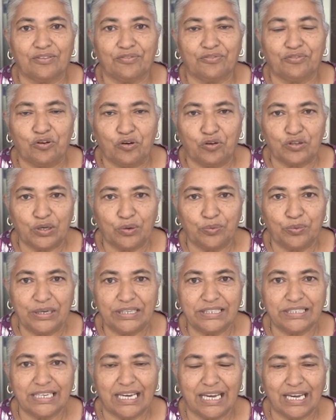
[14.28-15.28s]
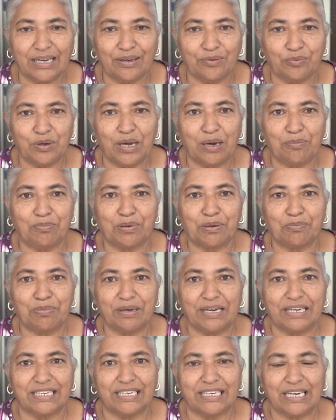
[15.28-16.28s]
for the winter we are
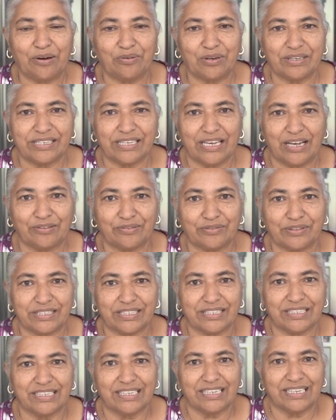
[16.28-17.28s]
preparing ourselves.